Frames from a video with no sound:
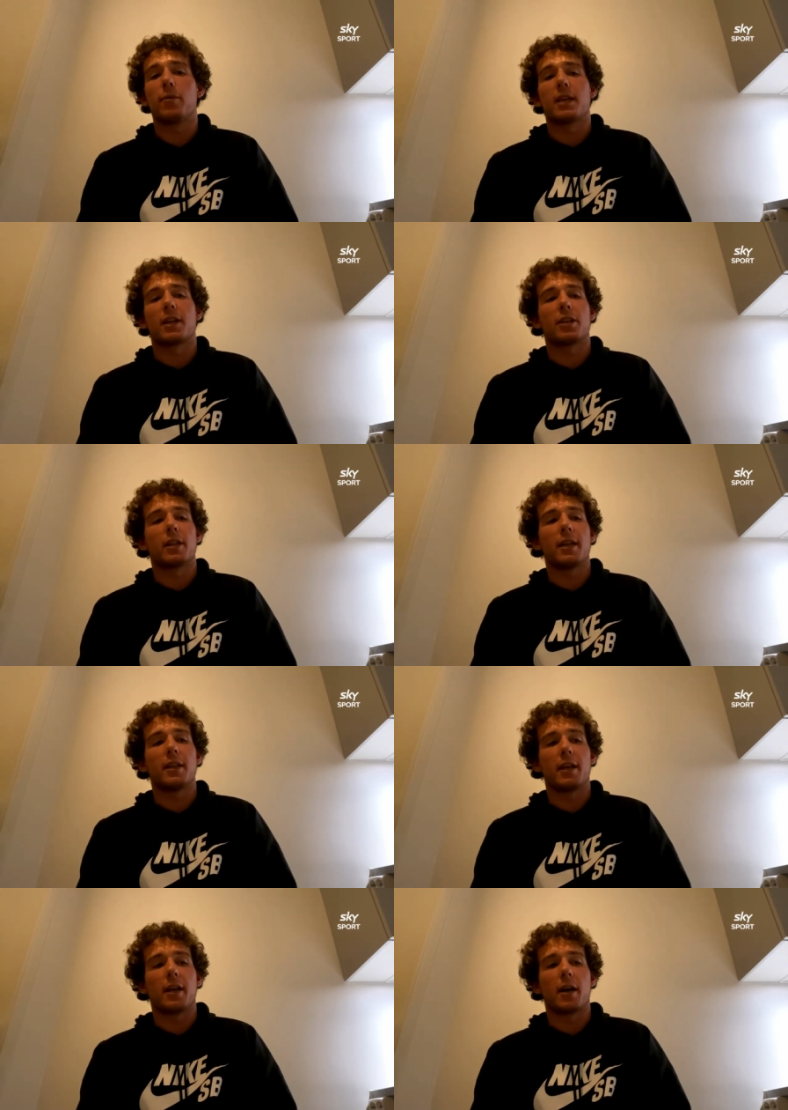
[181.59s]
It was
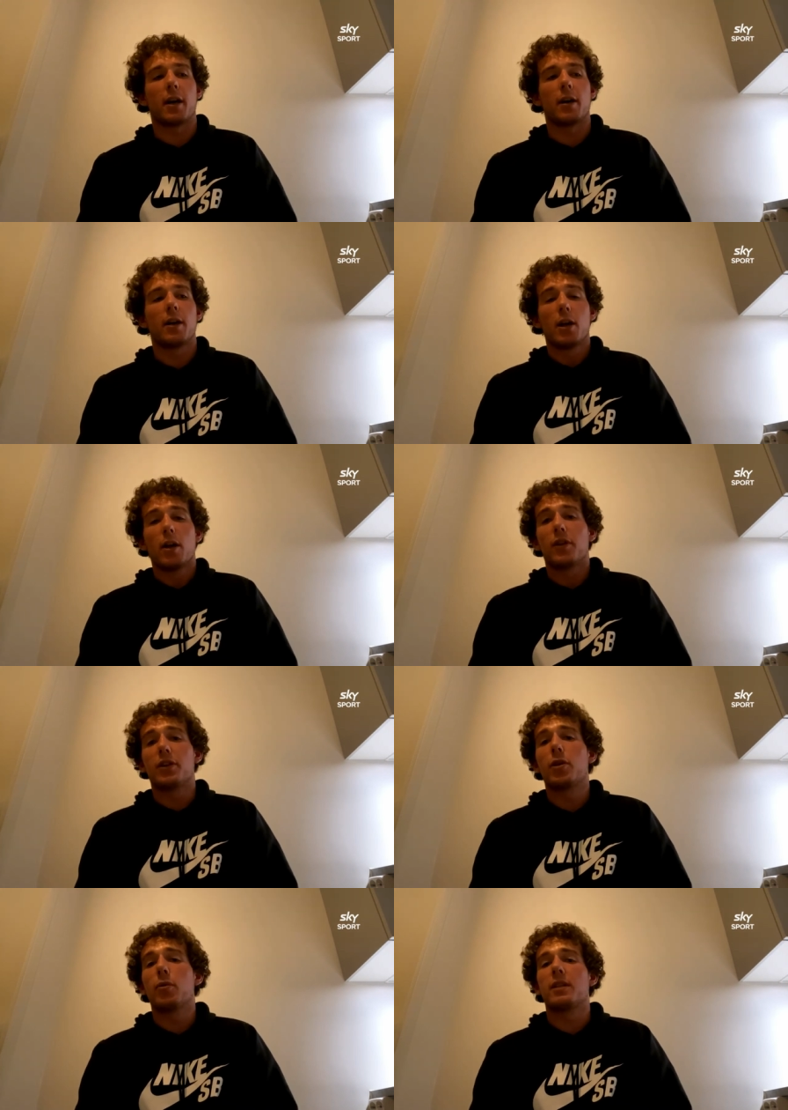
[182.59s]
actually the uh, the
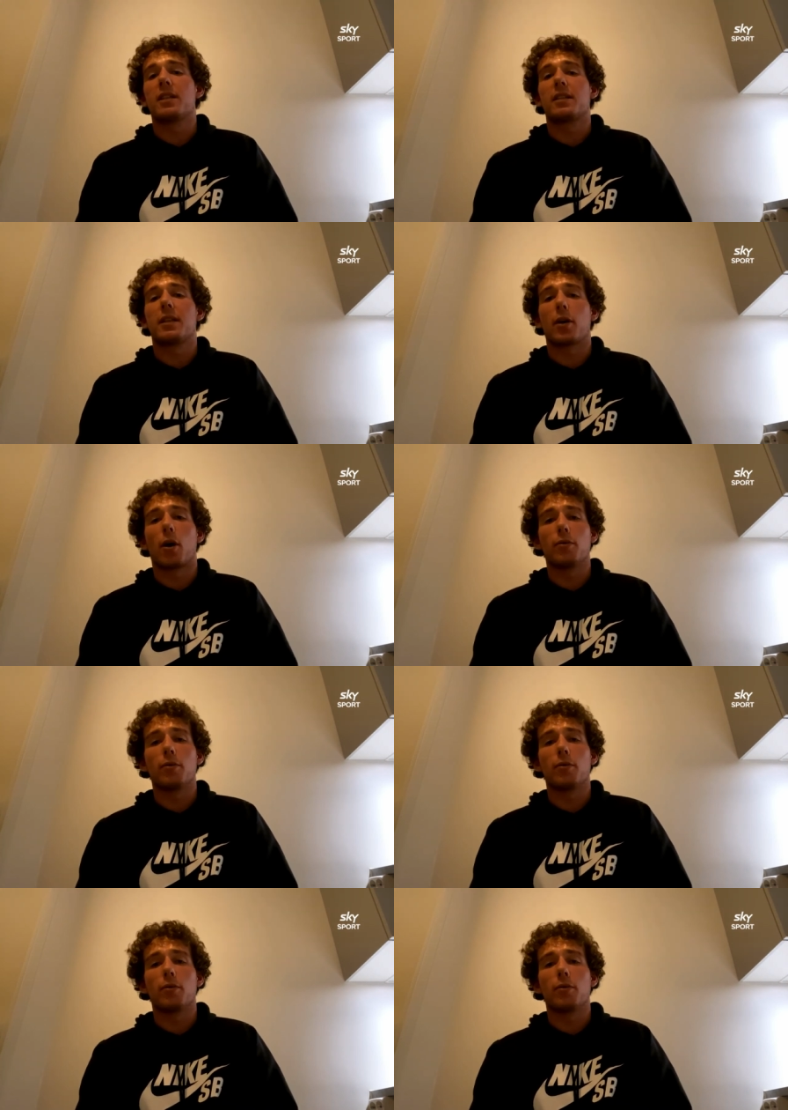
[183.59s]
two assistant